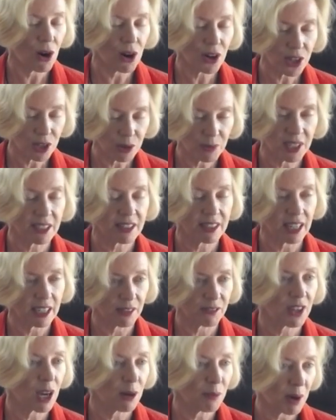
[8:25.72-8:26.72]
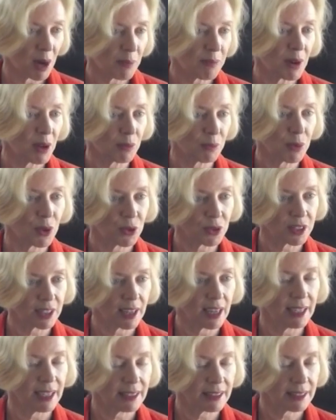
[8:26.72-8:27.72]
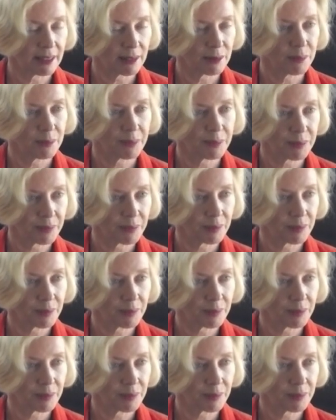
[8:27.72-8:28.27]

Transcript: arguments that have come up on both sides.